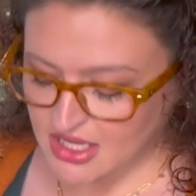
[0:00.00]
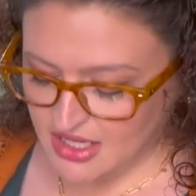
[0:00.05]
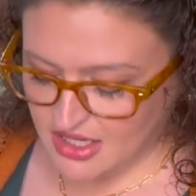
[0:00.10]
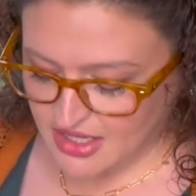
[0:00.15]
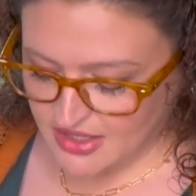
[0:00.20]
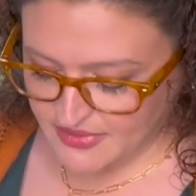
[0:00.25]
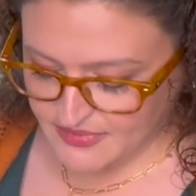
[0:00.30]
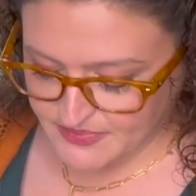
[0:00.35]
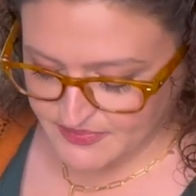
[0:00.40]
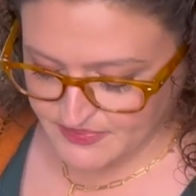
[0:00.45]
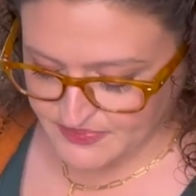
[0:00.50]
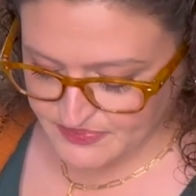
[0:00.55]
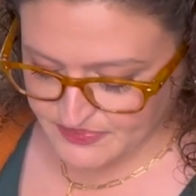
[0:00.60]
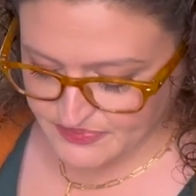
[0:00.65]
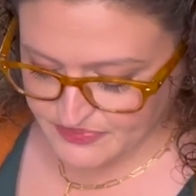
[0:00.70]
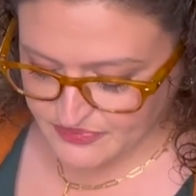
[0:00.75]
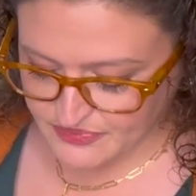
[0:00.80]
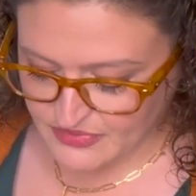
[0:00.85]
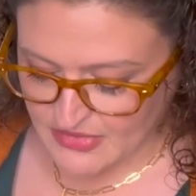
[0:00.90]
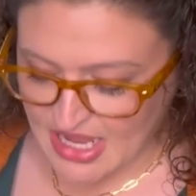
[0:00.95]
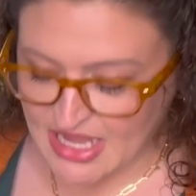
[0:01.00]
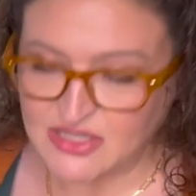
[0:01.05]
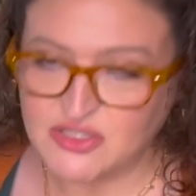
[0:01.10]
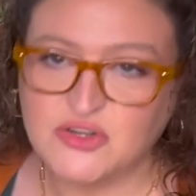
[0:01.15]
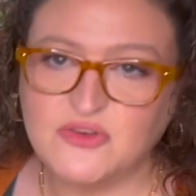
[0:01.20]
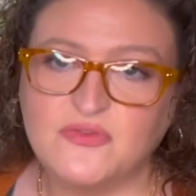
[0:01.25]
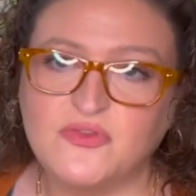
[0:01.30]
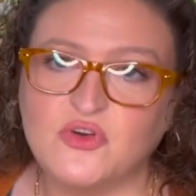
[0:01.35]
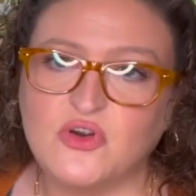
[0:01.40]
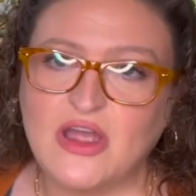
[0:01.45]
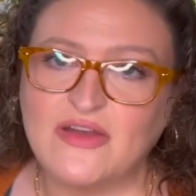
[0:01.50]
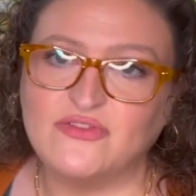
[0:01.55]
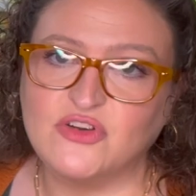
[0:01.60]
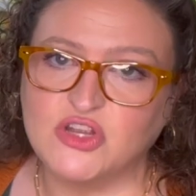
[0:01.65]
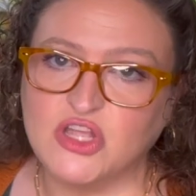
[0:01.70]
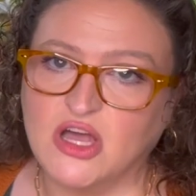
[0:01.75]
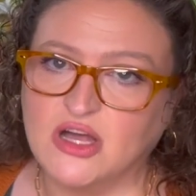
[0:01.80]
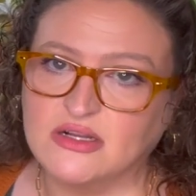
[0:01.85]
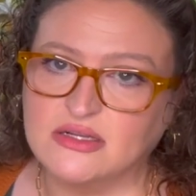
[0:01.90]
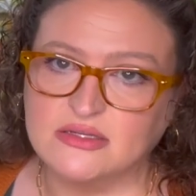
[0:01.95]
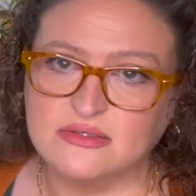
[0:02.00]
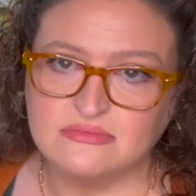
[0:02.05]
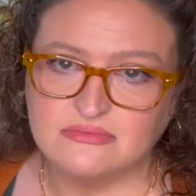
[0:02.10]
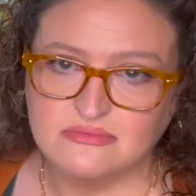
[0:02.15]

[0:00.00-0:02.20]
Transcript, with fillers: Um, Angel Forever Young